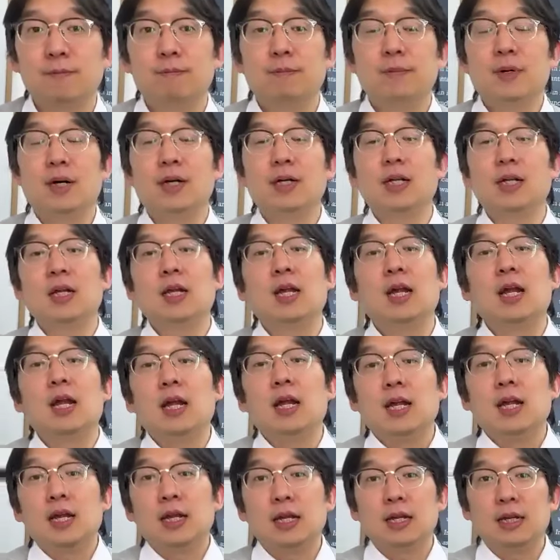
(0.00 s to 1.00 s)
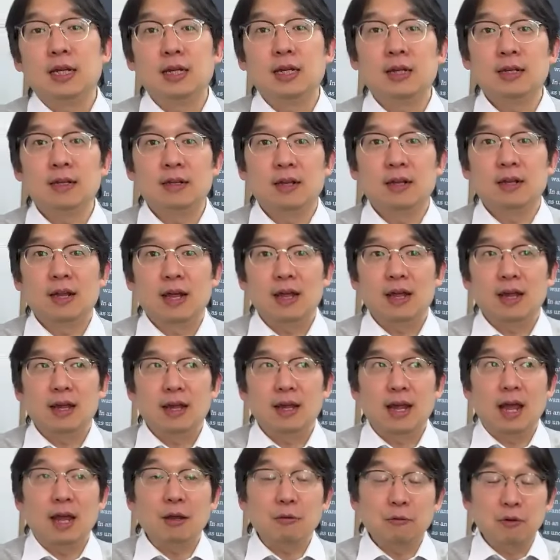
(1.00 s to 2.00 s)
money in
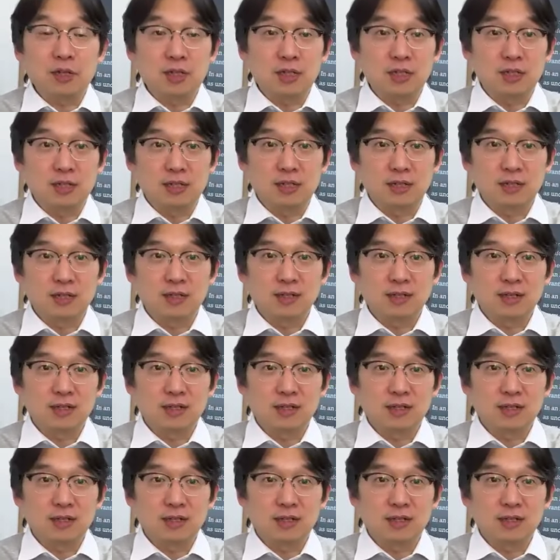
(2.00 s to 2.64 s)
equities,